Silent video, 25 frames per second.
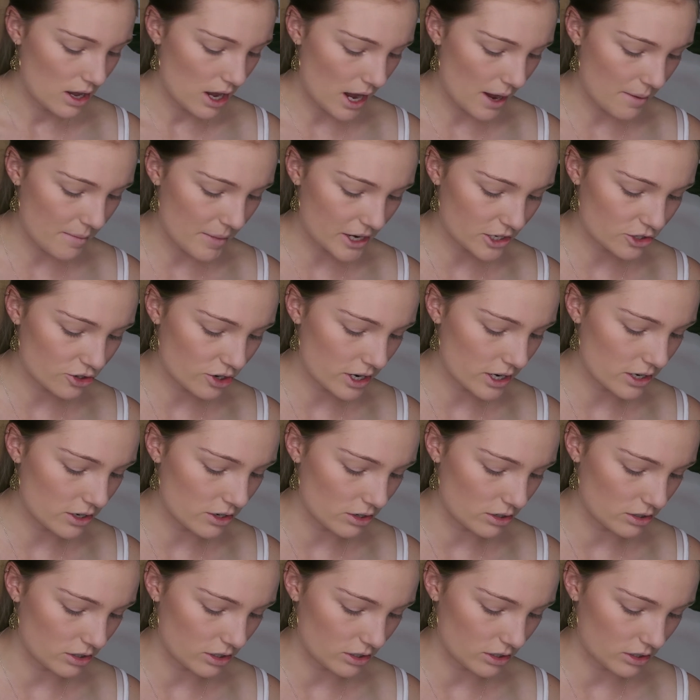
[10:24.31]
I might try and
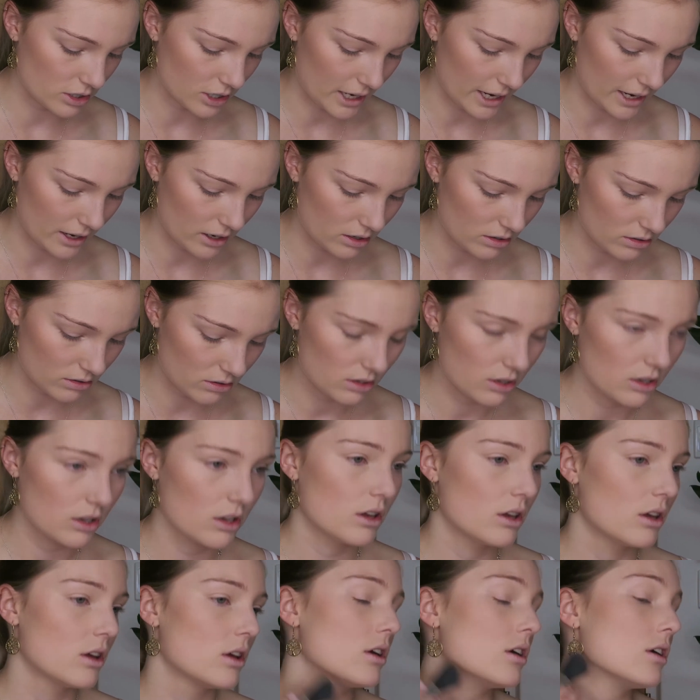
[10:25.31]
use it to like
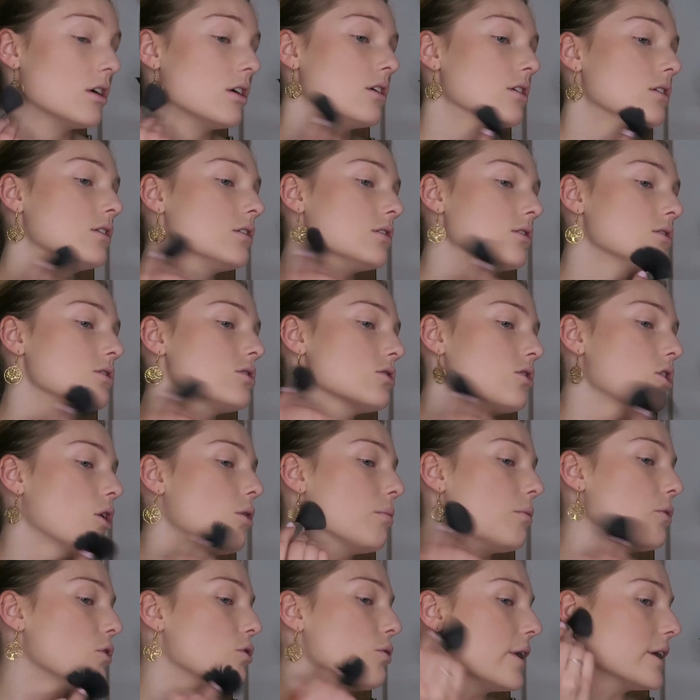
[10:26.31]

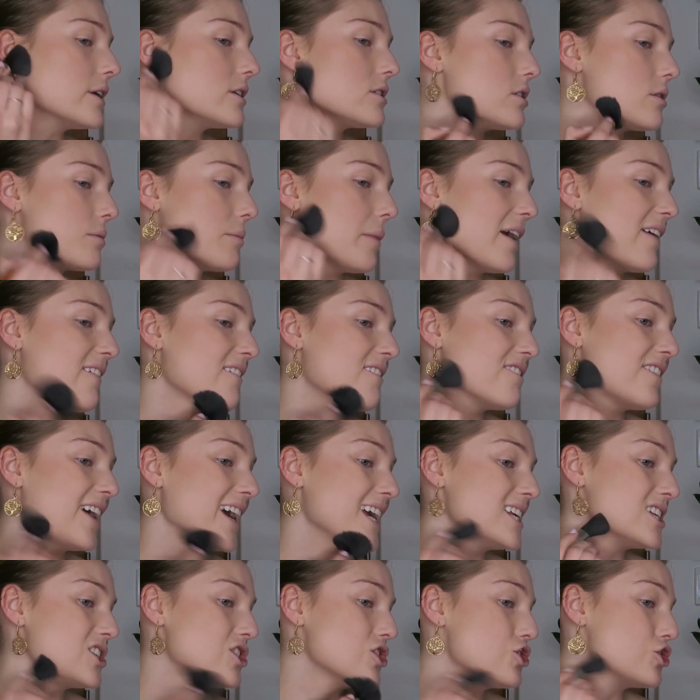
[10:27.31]
sculpt the rest of my
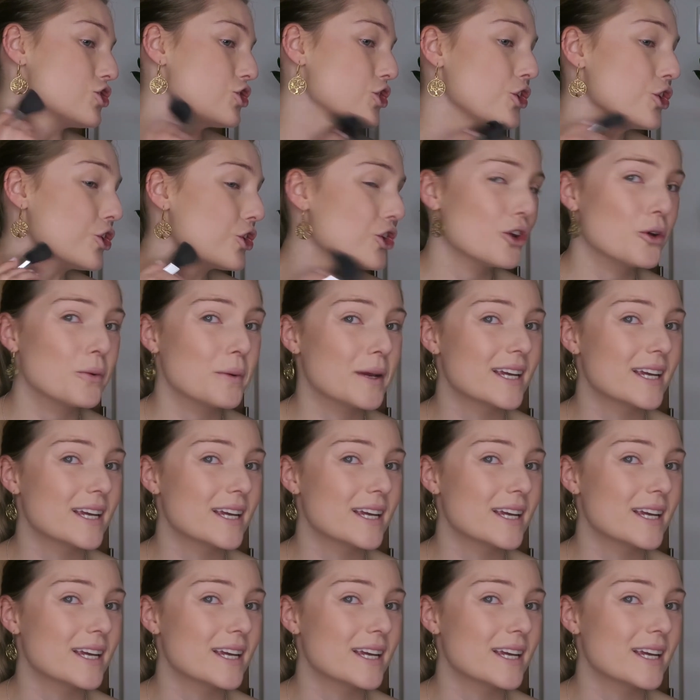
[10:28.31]
face too,